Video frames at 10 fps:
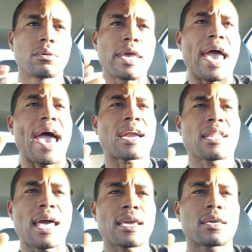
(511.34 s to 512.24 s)
and act
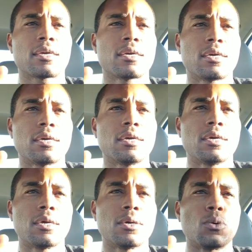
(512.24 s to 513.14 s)
like
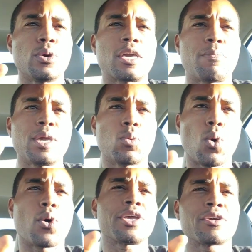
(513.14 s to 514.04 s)
we could be
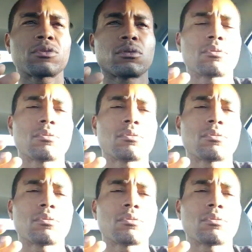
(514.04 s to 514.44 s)
warriors,